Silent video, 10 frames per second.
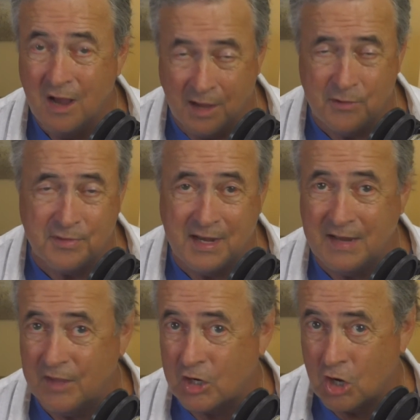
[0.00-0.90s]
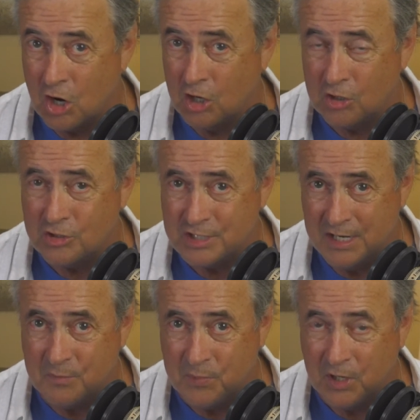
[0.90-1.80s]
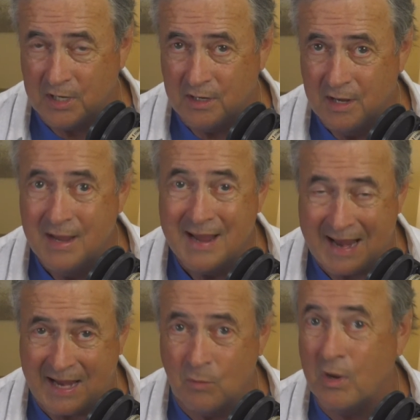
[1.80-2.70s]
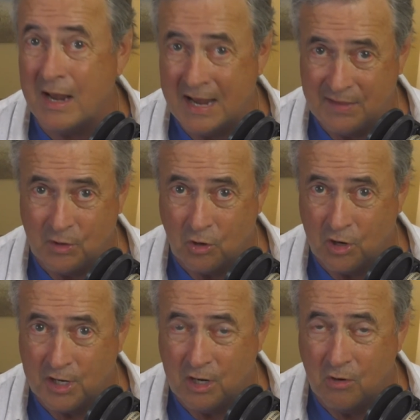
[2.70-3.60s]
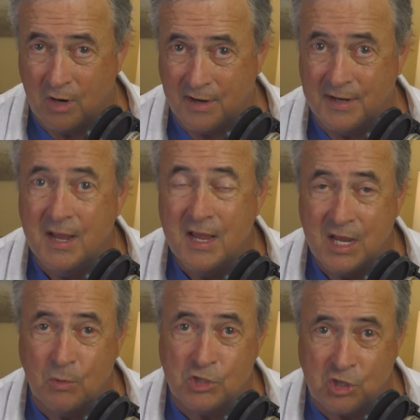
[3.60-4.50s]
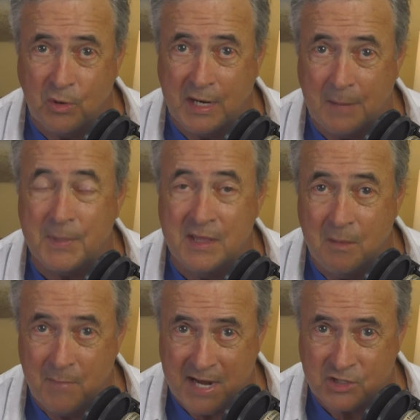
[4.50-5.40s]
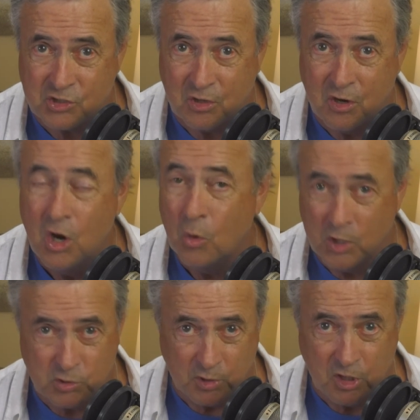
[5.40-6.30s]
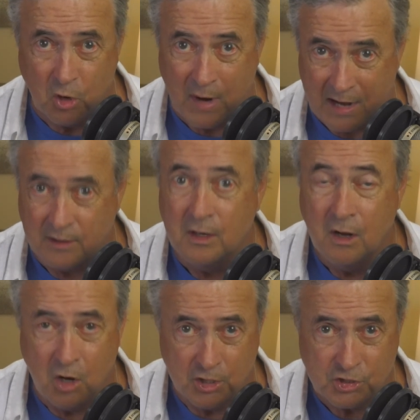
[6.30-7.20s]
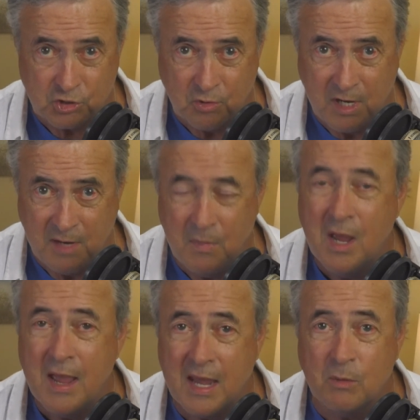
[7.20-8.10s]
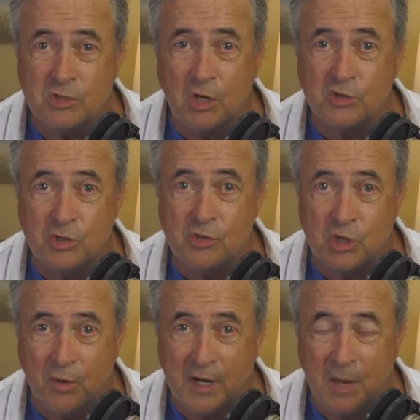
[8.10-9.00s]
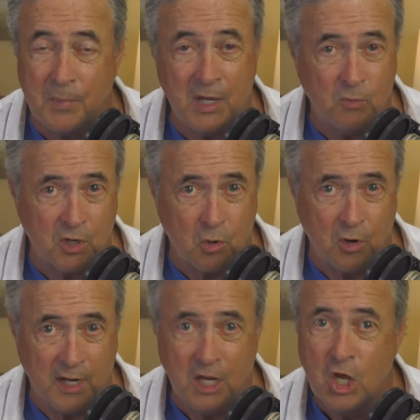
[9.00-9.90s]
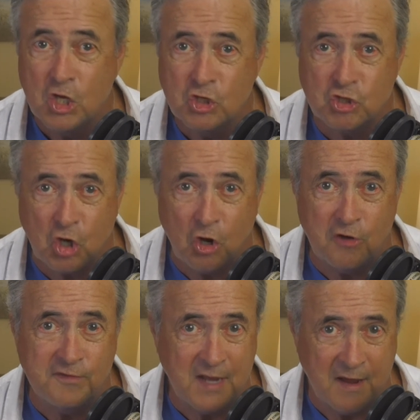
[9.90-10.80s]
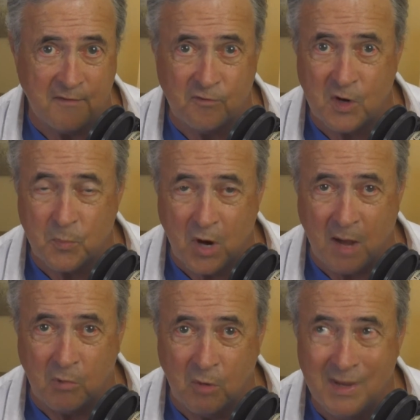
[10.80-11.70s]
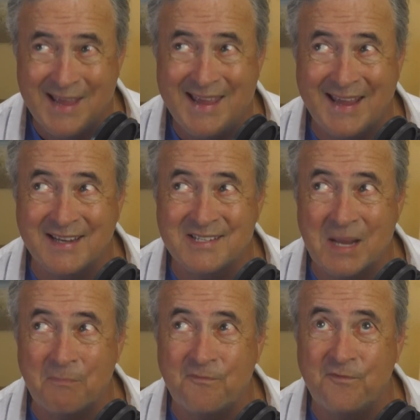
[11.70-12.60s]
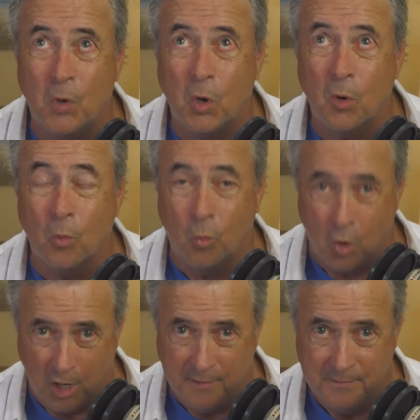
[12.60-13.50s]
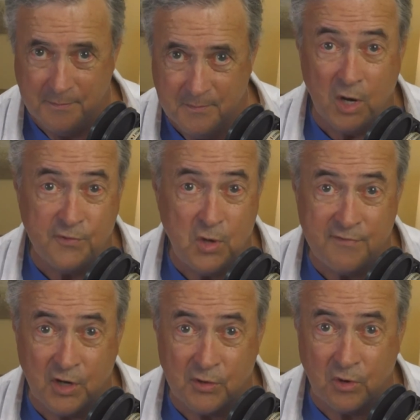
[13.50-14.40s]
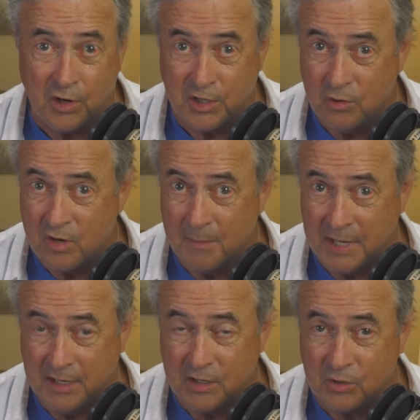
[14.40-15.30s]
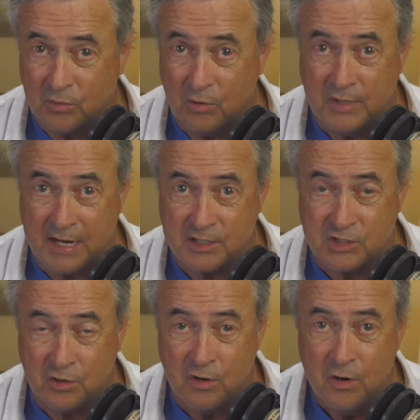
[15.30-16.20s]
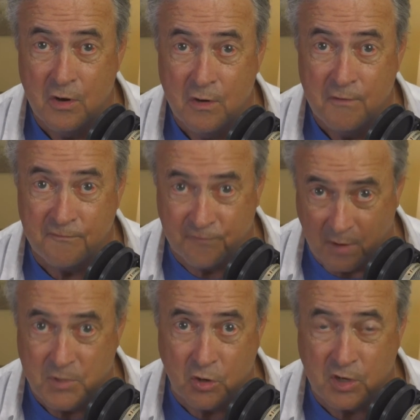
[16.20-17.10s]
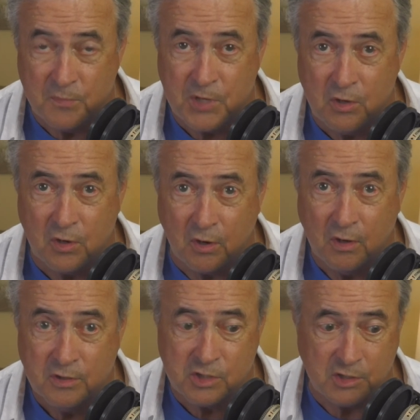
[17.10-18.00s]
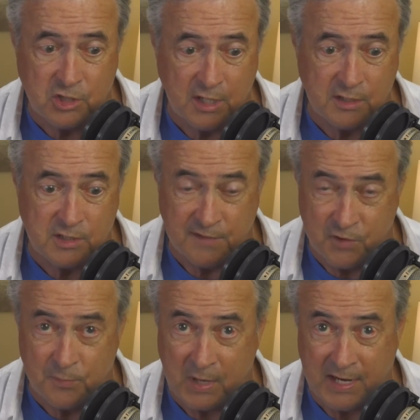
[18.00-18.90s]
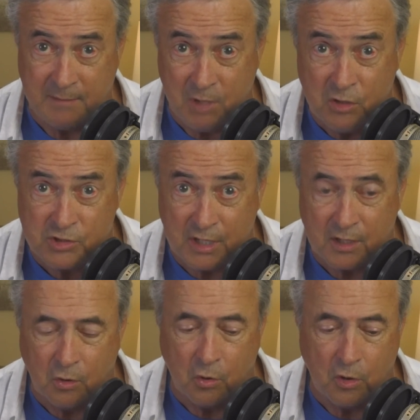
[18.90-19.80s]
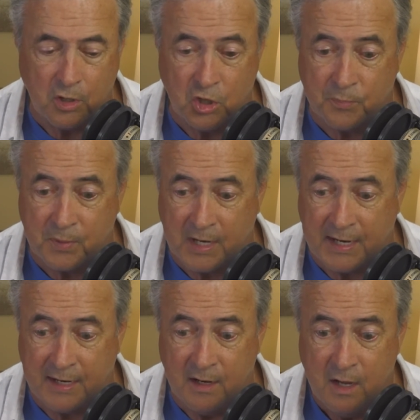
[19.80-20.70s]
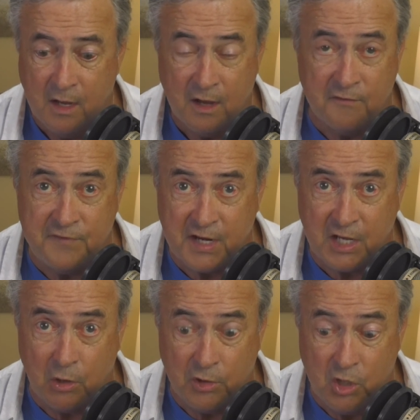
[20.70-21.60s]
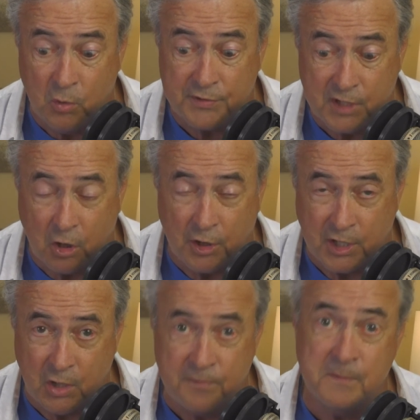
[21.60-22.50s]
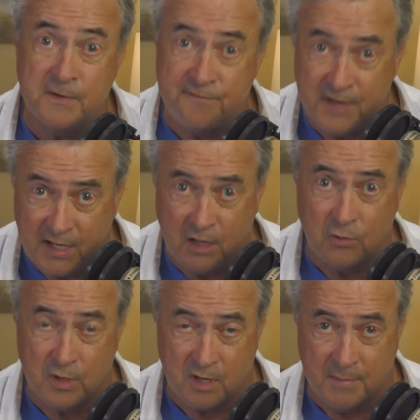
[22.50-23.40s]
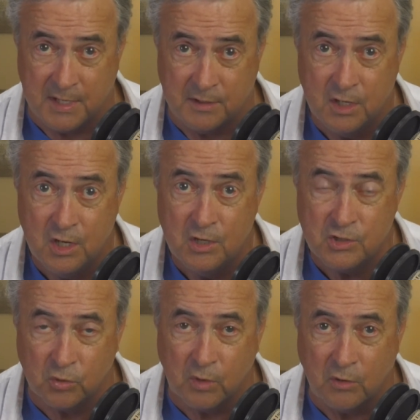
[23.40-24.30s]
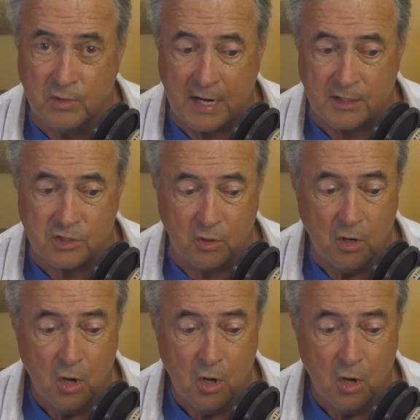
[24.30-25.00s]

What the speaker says: other than in the caller's input. And when I had their audio on, it was showing up in the master, which would go out on a stream, and it was also showing up in recording. Solved every problem except for one. What if you have other audio coming into the Rodecaster from your computer, such as if you're playing music or you're playing a video and you want the audio from the video to come in to Rodecaster,